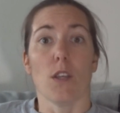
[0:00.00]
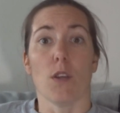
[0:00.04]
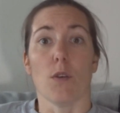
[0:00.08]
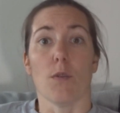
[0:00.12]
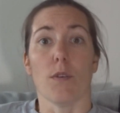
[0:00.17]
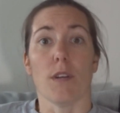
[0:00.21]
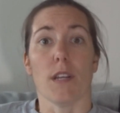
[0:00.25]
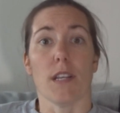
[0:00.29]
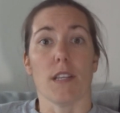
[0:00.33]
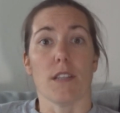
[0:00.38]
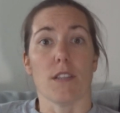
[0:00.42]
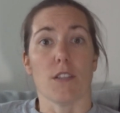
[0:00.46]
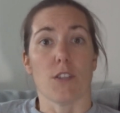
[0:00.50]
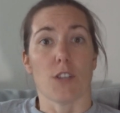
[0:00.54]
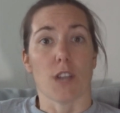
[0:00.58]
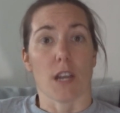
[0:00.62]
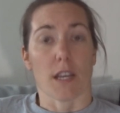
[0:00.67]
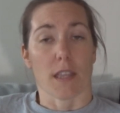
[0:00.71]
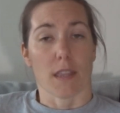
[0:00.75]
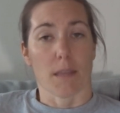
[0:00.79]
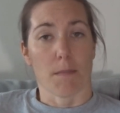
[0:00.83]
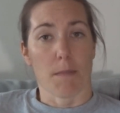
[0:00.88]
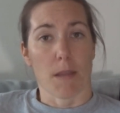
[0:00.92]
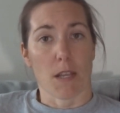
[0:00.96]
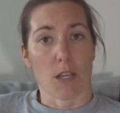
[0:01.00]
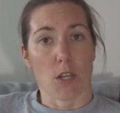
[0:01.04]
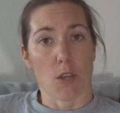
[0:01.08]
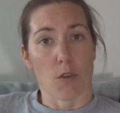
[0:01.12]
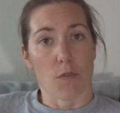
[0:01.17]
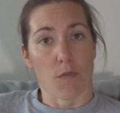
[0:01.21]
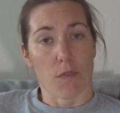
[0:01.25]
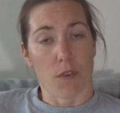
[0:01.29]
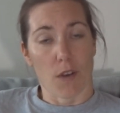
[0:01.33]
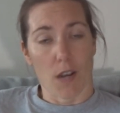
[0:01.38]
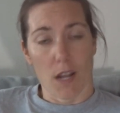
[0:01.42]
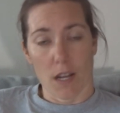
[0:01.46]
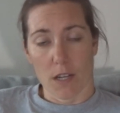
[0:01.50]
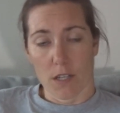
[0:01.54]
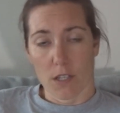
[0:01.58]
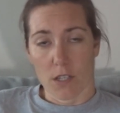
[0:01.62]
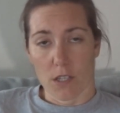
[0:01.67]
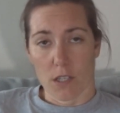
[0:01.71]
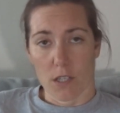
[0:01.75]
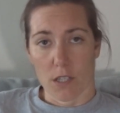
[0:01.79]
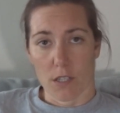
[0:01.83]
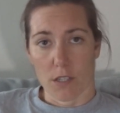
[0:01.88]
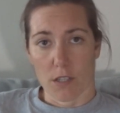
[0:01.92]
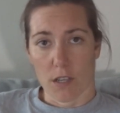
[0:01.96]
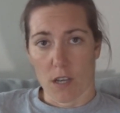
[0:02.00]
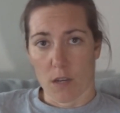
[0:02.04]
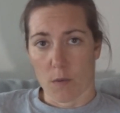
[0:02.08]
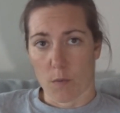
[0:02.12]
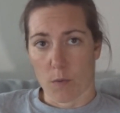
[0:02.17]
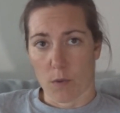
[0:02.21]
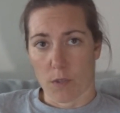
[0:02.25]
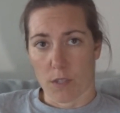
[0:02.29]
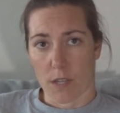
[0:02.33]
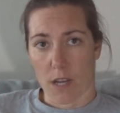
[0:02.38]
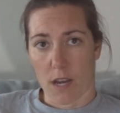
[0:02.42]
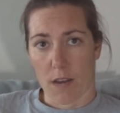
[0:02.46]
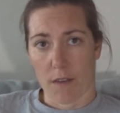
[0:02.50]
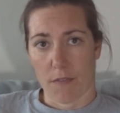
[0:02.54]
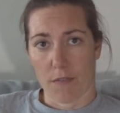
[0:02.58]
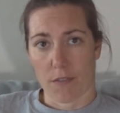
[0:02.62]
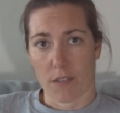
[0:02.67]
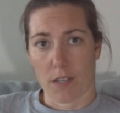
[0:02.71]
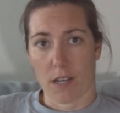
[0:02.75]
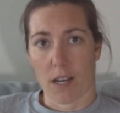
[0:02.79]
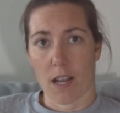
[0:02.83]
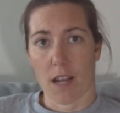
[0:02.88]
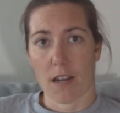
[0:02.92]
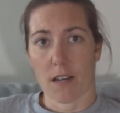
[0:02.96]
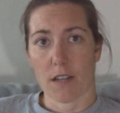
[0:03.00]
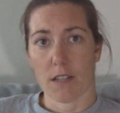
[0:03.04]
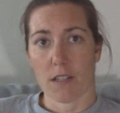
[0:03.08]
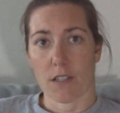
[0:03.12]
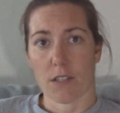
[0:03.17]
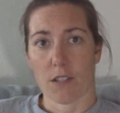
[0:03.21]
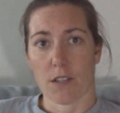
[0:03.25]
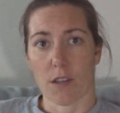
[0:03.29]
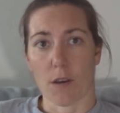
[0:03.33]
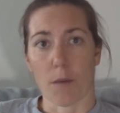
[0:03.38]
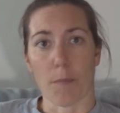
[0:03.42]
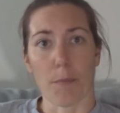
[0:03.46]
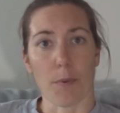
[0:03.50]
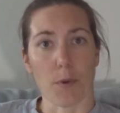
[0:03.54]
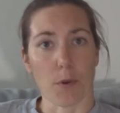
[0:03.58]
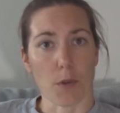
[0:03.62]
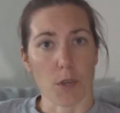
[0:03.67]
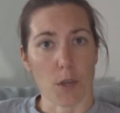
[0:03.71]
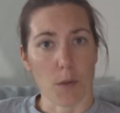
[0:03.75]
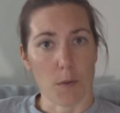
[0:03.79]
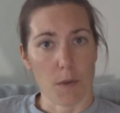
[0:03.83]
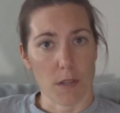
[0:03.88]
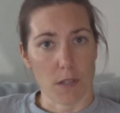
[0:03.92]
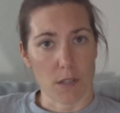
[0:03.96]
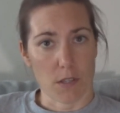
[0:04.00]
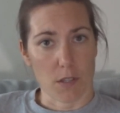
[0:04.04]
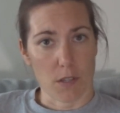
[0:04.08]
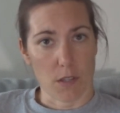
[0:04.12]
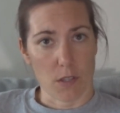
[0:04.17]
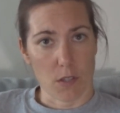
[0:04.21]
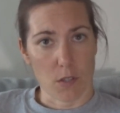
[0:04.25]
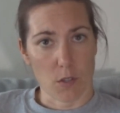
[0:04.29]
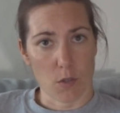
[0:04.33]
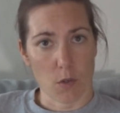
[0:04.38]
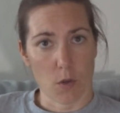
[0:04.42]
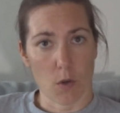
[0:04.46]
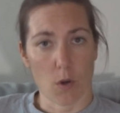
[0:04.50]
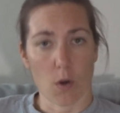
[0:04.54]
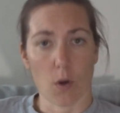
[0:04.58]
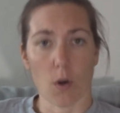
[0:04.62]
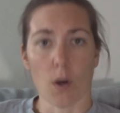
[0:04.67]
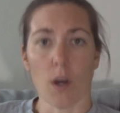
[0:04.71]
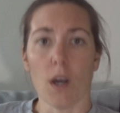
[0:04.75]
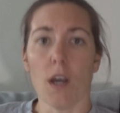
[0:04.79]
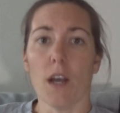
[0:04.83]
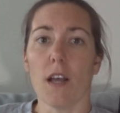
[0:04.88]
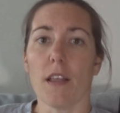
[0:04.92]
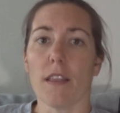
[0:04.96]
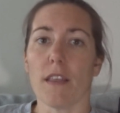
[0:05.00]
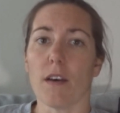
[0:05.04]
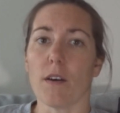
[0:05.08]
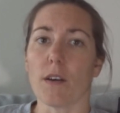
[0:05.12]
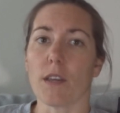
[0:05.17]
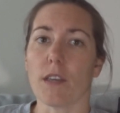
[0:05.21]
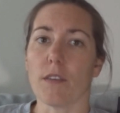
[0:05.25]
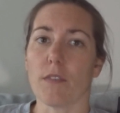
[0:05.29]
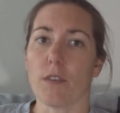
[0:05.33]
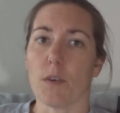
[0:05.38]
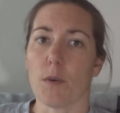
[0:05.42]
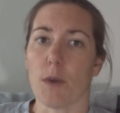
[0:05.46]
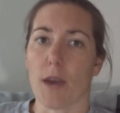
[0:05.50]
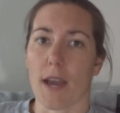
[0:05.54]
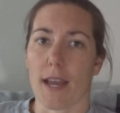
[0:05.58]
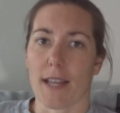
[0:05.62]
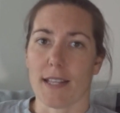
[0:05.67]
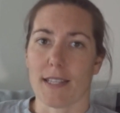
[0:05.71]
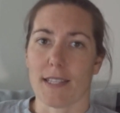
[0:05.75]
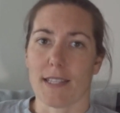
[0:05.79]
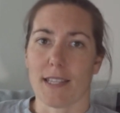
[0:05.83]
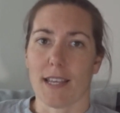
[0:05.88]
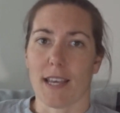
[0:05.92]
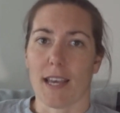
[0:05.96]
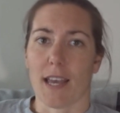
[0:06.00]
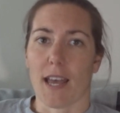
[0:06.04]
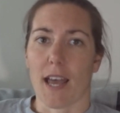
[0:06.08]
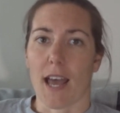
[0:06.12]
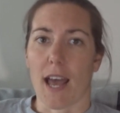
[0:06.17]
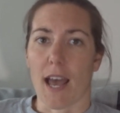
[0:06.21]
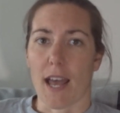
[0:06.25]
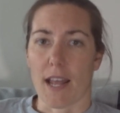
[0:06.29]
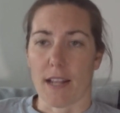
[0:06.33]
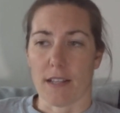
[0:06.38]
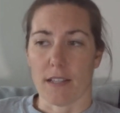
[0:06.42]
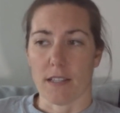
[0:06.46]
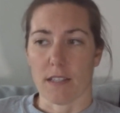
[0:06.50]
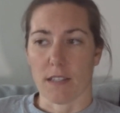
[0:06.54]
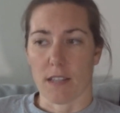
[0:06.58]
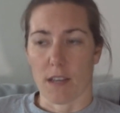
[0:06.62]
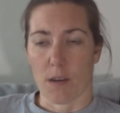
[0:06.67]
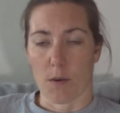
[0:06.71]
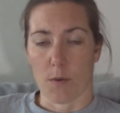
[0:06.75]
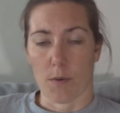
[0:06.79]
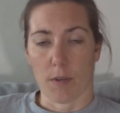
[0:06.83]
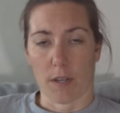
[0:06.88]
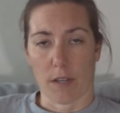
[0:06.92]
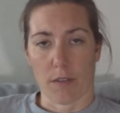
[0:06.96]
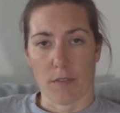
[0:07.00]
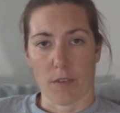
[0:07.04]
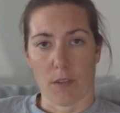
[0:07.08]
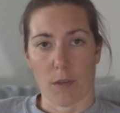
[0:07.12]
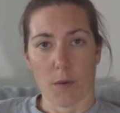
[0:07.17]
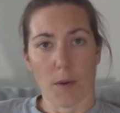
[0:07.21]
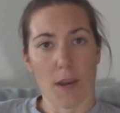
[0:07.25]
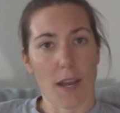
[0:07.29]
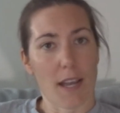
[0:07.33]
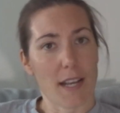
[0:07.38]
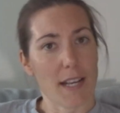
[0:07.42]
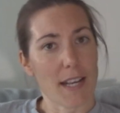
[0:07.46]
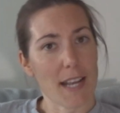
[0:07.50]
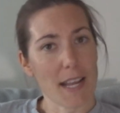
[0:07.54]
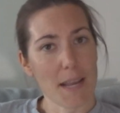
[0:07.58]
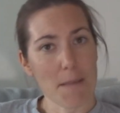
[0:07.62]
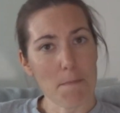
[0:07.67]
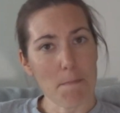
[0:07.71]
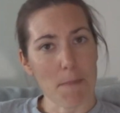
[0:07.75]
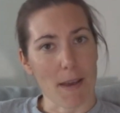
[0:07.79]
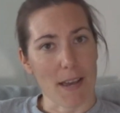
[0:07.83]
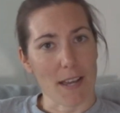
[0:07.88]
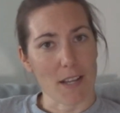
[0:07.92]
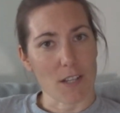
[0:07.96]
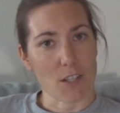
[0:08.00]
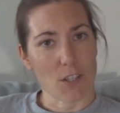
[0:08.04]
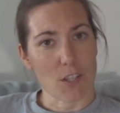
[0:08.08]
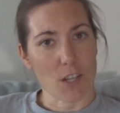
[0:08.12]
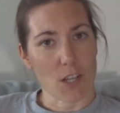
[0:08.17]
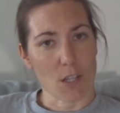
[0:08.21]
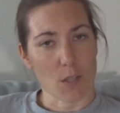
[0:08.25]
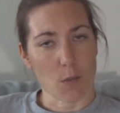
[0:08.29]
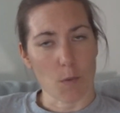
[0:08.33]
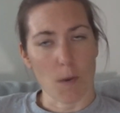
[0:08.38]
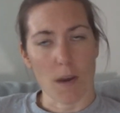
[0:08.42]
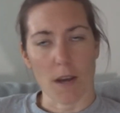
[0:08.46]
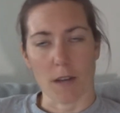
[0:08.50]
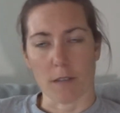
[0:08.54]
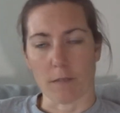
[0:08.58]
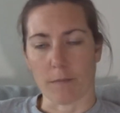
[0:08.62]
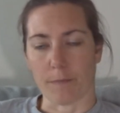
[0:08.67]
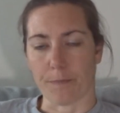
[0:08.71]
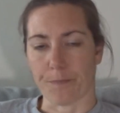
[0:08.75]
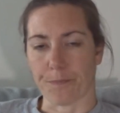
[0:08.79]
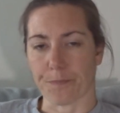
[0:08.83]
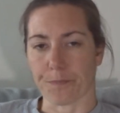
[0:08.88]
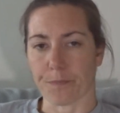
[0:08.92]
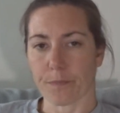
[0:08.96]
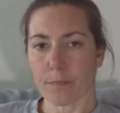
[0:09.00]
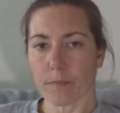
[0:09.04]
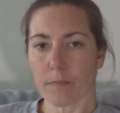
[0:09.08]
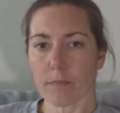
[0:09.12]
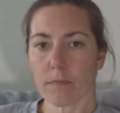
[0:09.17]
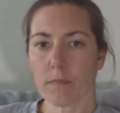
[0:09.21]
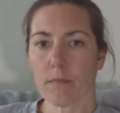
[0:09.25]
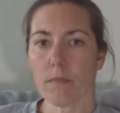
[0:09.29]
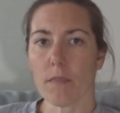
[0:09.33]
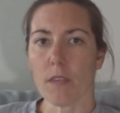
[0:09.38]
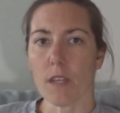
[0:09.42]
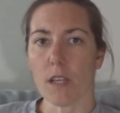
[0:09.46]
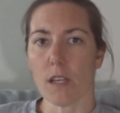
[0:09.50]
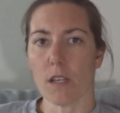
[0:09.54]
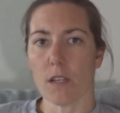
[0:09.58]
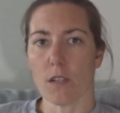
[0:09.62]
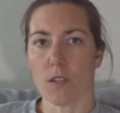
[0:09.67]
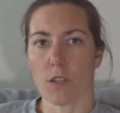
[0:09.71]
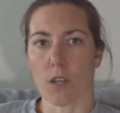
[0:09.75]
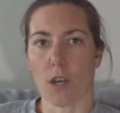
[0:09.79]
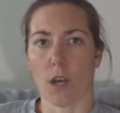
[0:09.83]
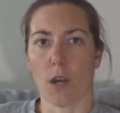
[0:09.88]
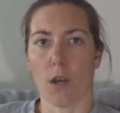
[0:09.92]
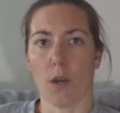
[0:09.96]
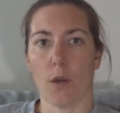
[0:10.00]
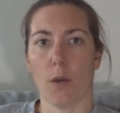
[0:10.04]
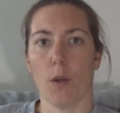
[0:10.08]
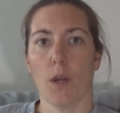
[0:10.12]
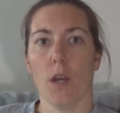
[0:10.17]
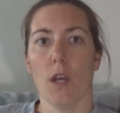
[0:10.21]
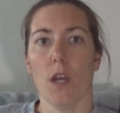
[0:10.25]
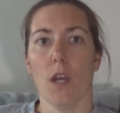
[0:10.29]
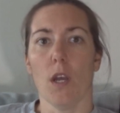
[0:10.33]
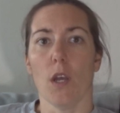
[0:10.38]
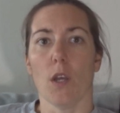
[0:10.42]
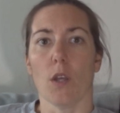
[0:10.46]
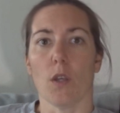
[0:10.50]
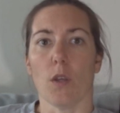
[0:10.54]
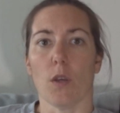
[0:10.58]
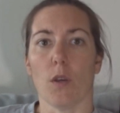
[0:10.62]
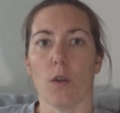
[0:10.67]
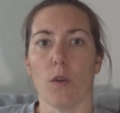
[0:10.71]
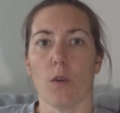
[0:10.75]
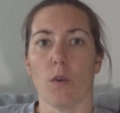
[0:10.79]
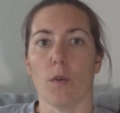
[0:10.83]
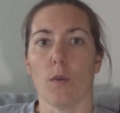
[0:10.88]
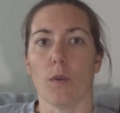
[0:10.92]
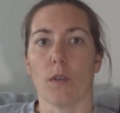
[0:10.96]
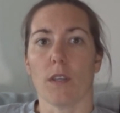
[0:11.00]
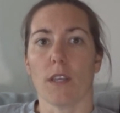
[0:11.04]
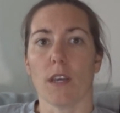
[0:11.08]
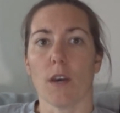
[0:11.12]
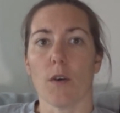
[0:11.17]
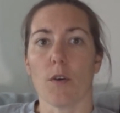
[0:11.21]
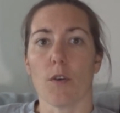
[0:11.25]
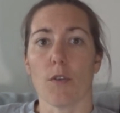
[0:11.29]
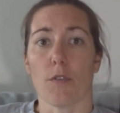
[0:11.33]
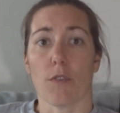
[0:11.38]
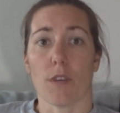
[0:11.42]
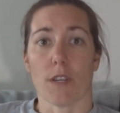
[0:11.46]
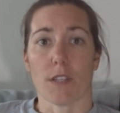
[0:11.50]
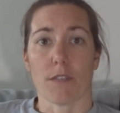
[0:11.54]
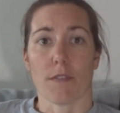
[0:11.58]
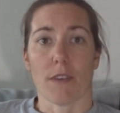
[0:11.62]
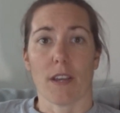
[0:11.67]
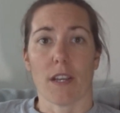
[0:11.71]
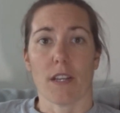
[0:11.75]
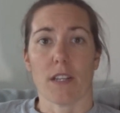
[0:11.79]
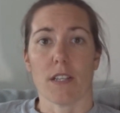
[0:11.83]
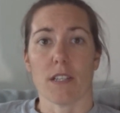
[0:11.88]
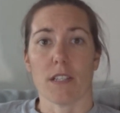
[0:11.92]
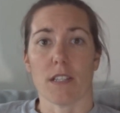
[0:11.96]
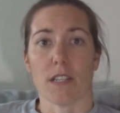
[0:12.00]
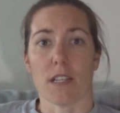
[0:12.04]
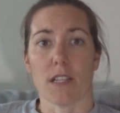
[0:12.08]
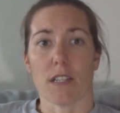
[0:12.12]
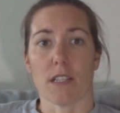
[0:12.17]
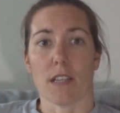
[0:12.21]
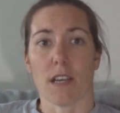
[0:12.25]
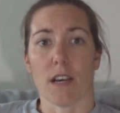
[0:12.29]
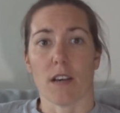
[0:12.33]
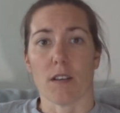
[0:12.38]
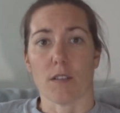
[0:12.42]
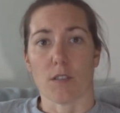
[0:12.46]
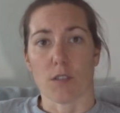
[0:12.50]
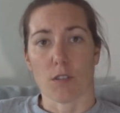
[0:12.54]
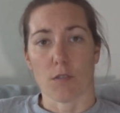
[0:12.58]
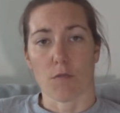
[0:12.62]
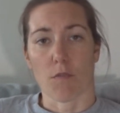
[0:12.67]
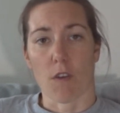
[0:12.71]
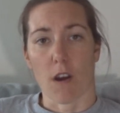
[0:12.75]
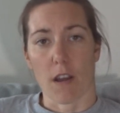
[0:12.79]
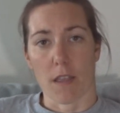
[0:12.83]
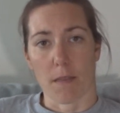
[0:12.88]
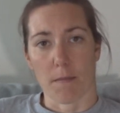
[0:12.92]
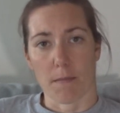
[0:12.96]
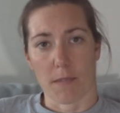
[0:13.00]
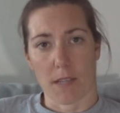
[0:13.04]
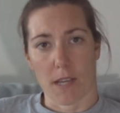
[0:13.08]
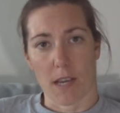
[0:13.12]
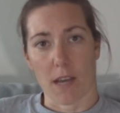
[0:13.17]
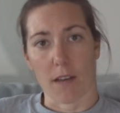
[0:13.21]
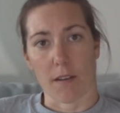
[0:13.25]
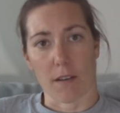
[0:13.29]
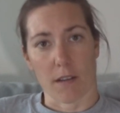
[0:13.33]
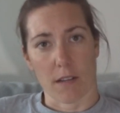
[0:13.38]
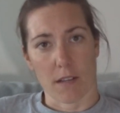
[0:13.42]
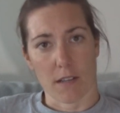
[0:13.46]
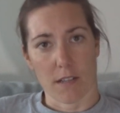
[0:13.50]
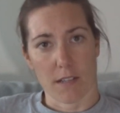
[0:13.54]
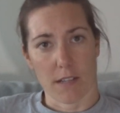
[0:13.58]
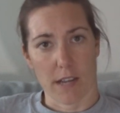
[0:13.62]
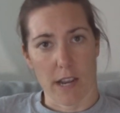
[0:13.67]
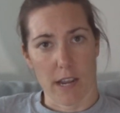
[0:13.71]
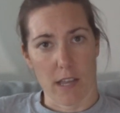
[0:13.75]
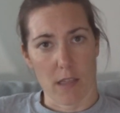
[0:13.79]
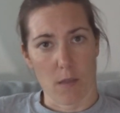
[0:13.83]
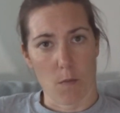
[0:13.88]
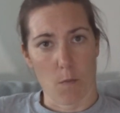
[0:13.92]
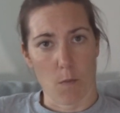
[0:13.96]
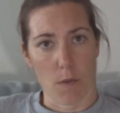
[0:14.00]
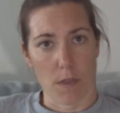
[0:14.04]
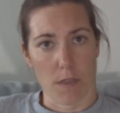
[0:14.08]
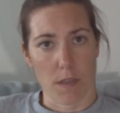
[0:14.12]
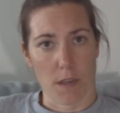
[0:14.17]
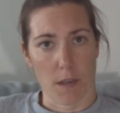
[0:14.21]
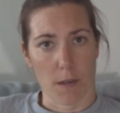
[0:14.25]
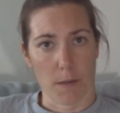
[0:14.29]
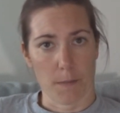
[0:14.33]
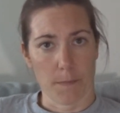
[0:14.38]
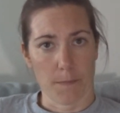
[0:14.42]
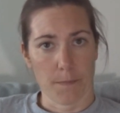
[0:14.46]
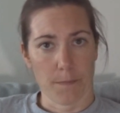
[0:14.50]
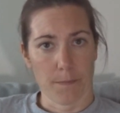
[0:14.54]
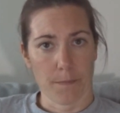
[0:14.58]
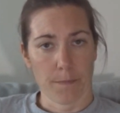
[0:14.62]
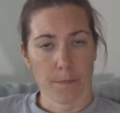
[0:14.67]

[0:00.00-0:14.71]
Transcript: You need to check the menu for lunch and decide what to have to lunch. They'll book you into the tour. They'll give you a headset and they'll give you a name badge as well. So you get all your reservation details, just write them down, take them with you.